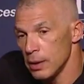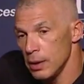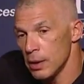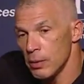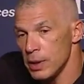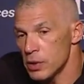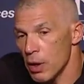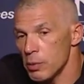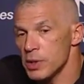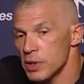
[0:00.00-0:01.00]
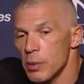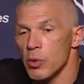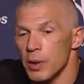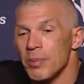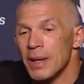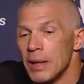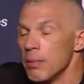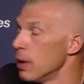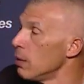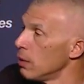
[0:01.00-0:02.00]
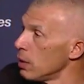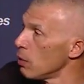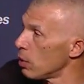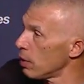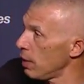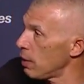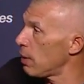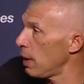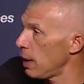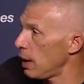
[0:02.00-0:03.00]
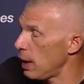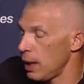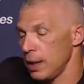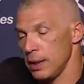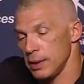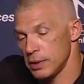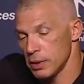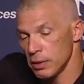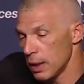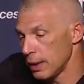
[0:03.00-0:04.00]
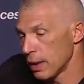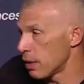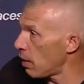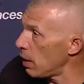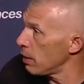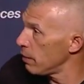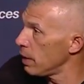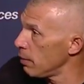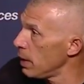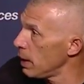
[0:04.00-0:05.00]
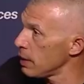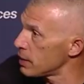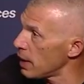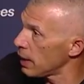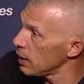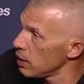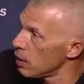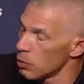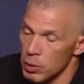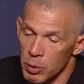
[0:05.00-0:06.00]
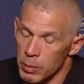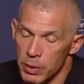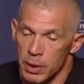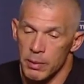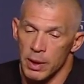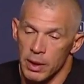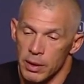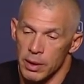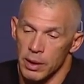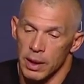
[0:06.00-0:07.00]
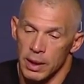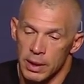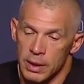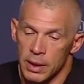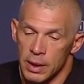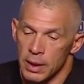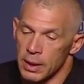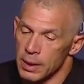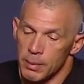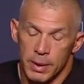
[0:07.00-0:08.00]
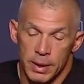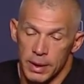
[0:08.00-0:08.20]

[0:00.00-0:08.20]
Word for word: you know, he's always somewhat been a middle of the order hitter. I, I, I still like the thought of him hitting second. You know, when we put him there, and and but.